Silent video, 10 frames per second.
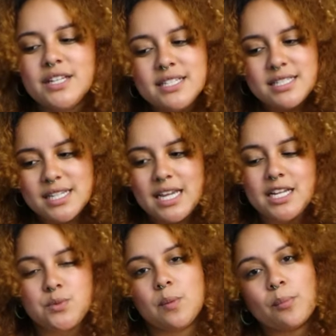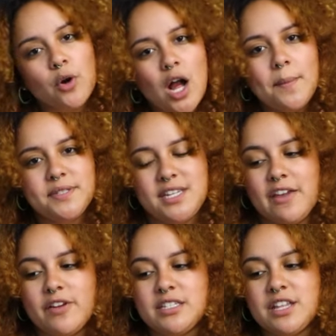This scene is what prompts
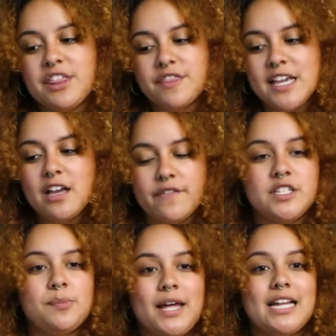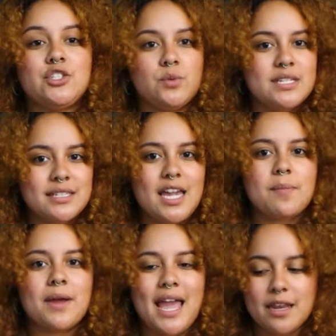David to think of his plan to
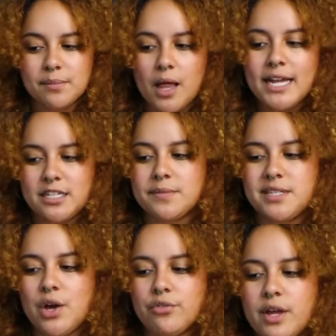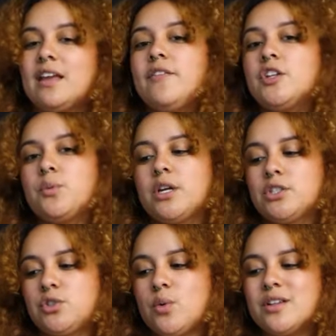escape and blind himself. David is willing
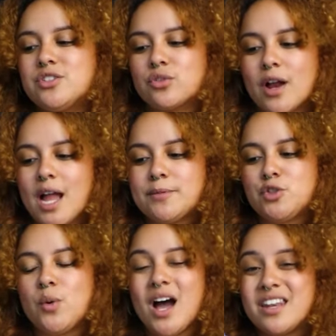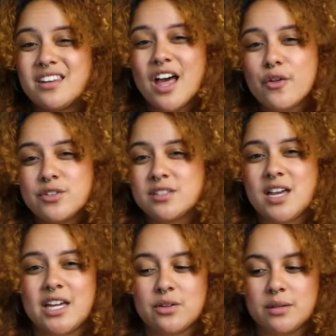to ascribe to another
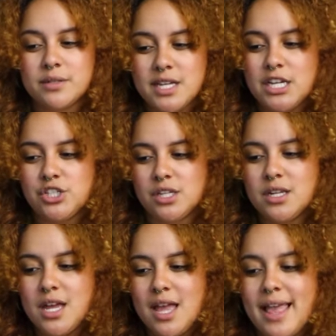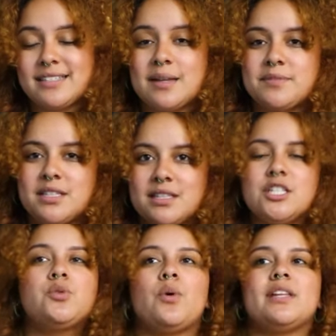societal limitation, except
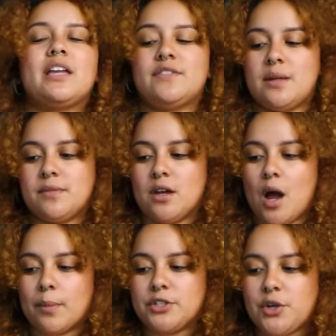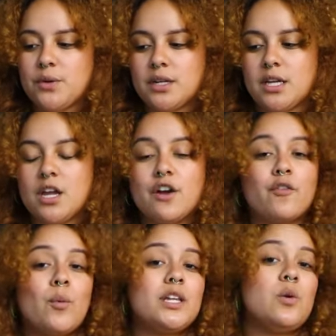this one gives him the opportunity
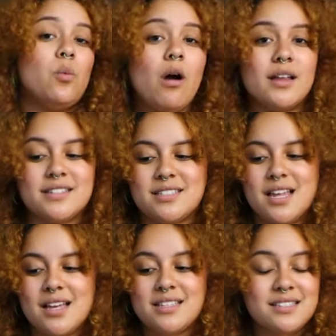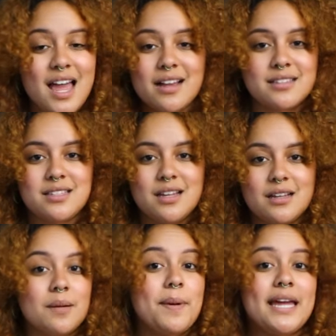for what he wants: sex,
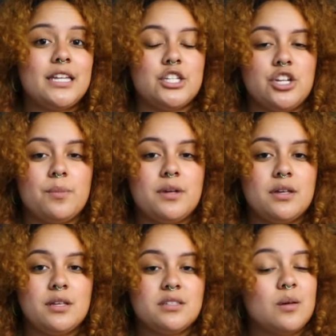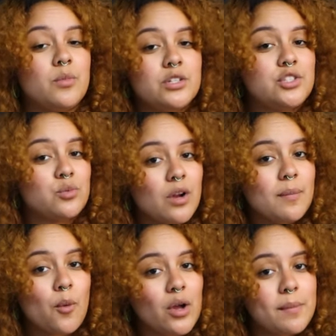companionship, someone to
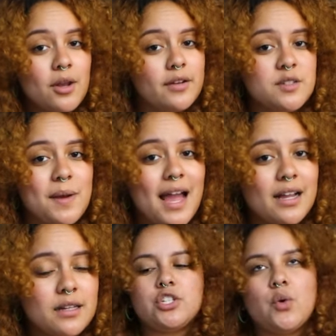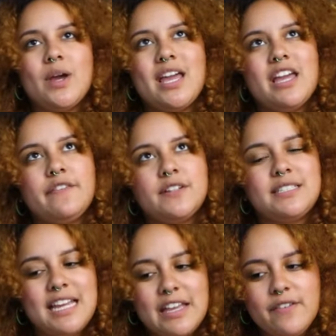rub ointment on his back. So if
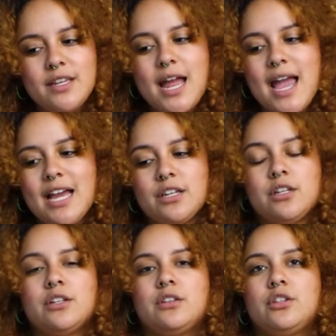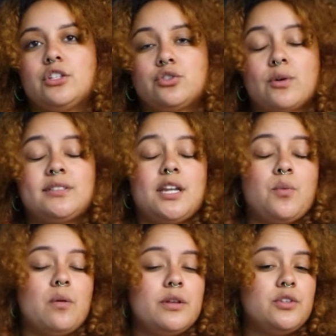David and the
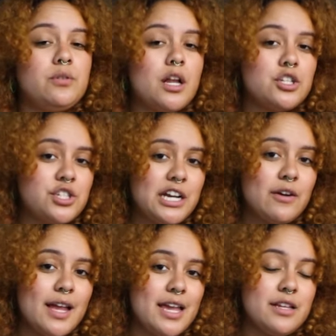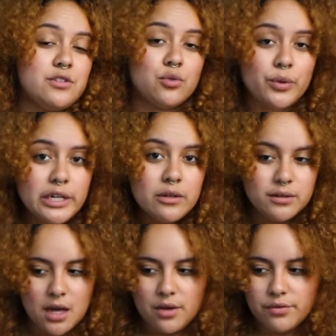short-sighted woman do not share a surreal
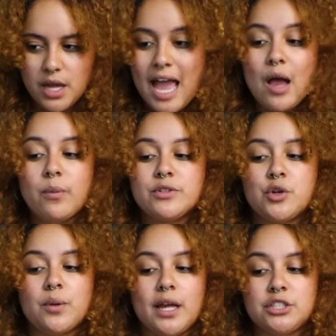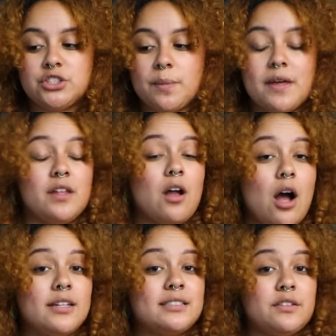love, how was their relationship in the
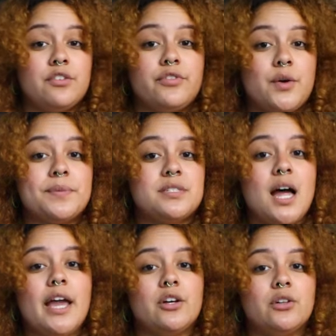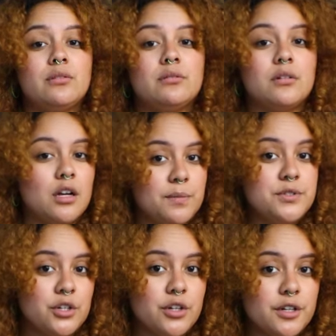context of the film's style
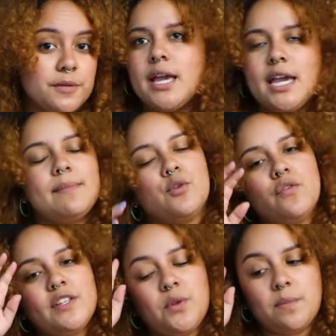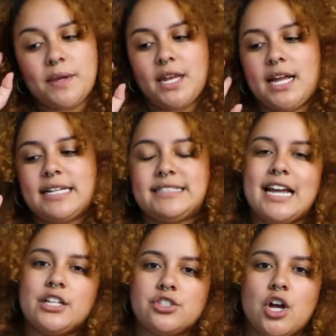absurd? In Movies with Meaning,
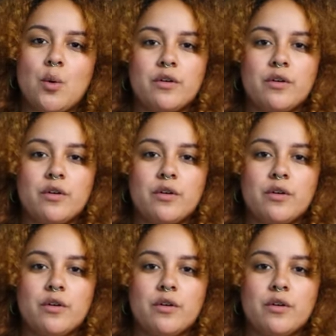Dan Shaw